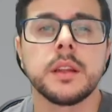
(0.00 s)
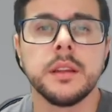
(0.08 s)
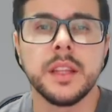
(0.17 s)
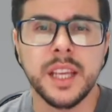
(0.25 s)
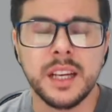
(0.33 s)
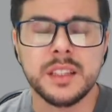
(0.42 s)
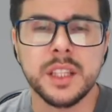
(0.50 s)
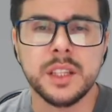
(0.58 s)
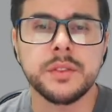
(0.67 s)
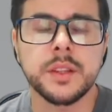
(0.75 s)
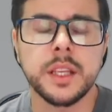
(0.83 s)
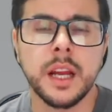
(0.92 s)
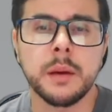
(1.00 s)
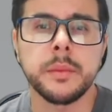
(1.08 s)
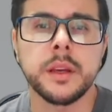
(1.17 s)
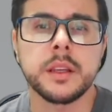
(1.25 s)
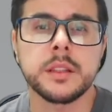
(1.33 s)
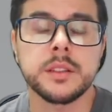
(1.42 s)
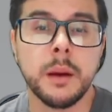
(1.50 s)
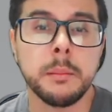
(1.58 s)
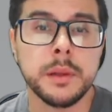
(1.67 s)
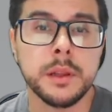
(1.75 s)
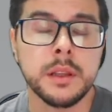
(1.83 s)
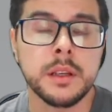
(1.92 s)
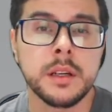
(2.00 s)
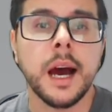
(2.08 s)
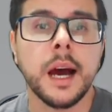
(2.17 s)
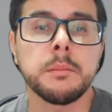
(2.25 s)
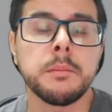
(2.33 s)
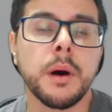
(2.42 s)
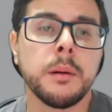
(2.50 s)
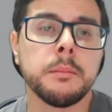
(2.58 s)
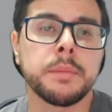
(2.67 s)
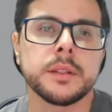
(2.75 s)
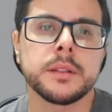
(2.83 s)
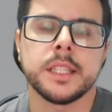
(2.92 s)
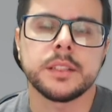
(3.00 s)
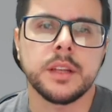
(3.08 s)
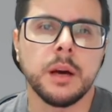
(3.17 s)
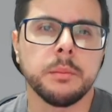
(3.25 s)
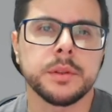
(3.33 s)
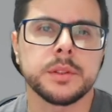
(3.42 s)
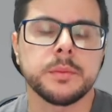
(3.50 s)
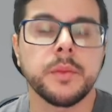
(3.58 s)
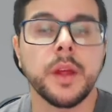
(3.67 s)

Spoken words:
deactivate dynamic sample, and bump the samples.